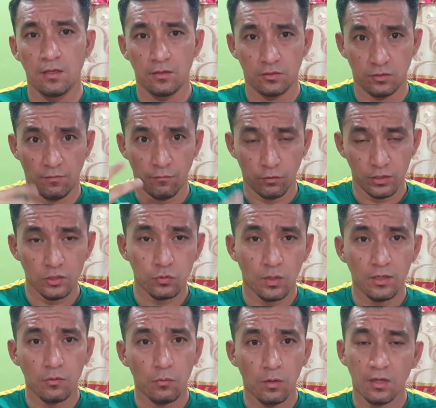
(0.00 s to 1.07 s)
So for this
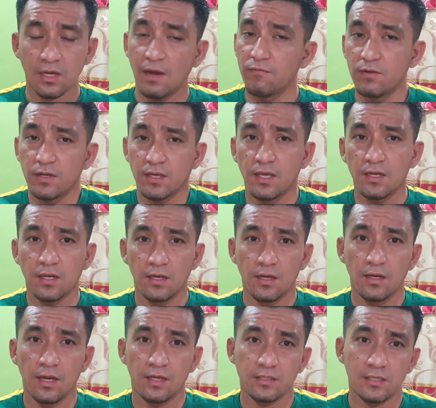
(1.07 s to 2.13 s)
one, we'll cover again in
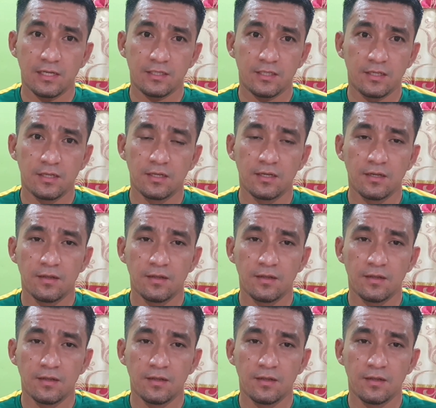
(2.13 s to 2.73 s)
the next lesson.